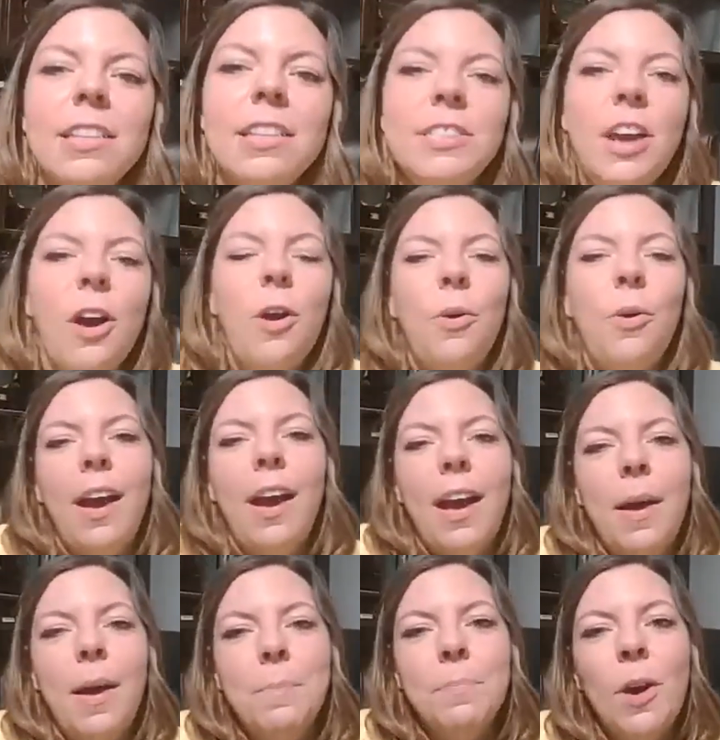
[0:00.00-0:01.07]
So
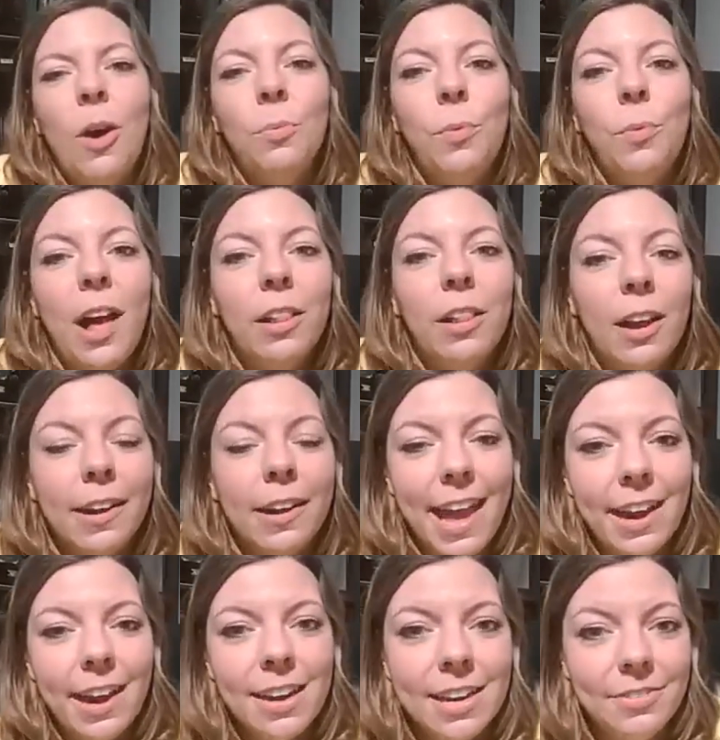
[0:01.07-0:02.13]
while our
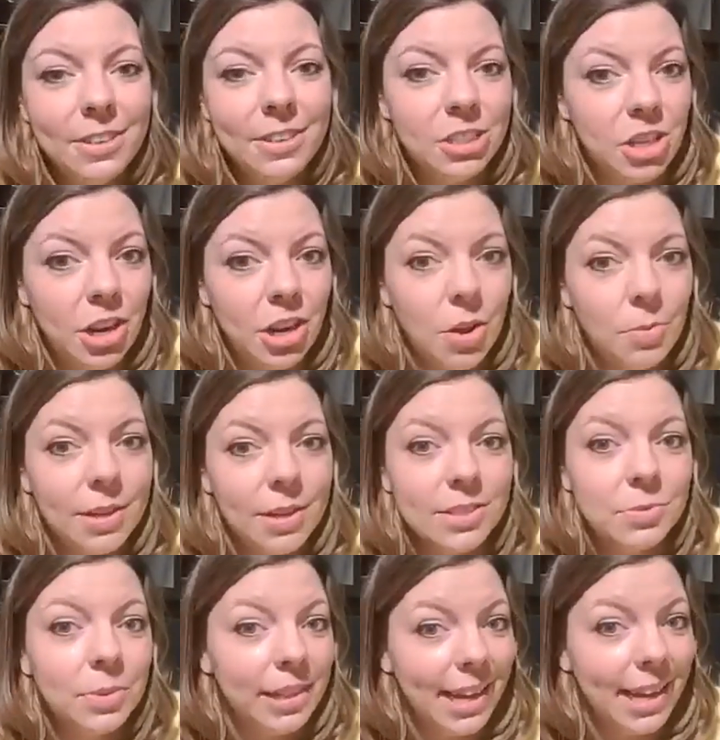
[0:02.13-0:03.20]
care in Virginia
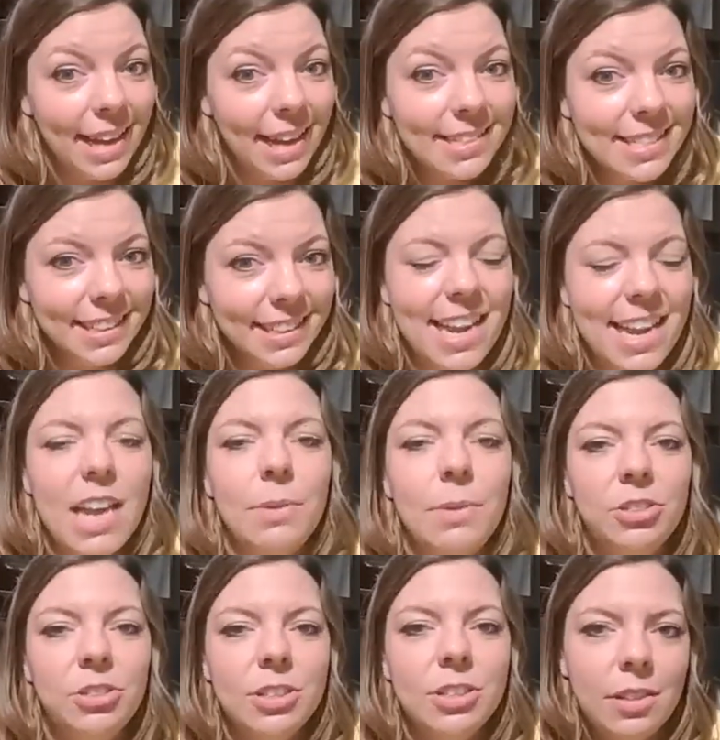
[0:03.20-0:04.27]
was really excellent, it
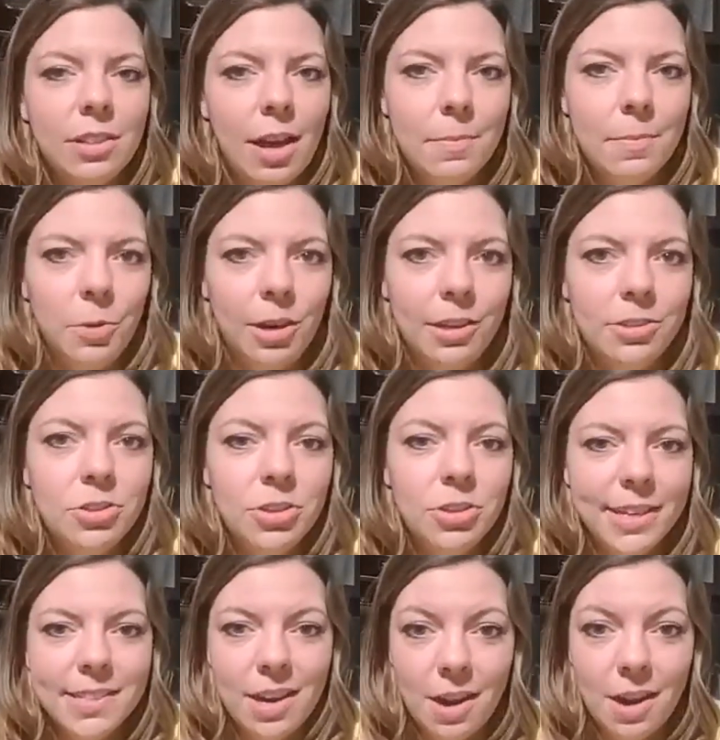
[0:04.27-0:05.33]
was just a lot more
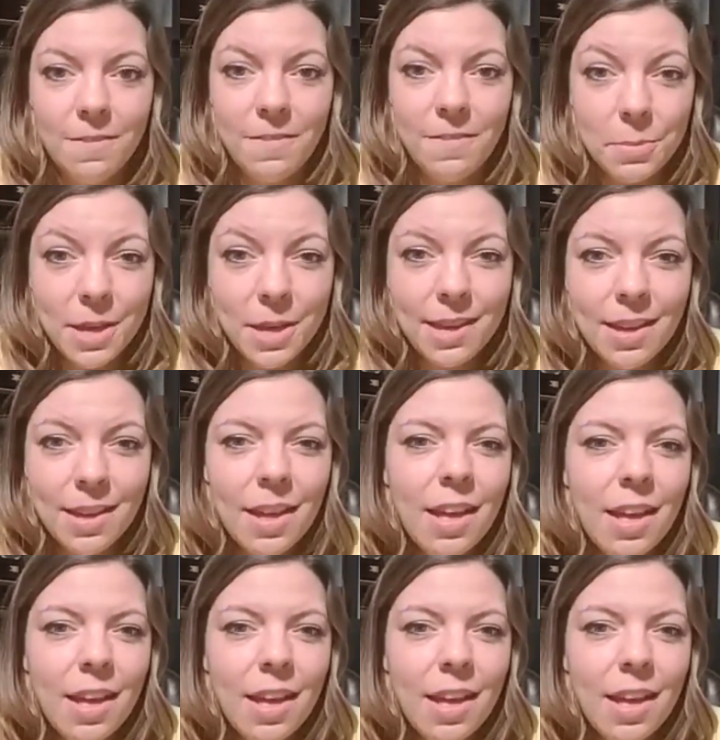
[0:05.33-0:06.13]
stress on our family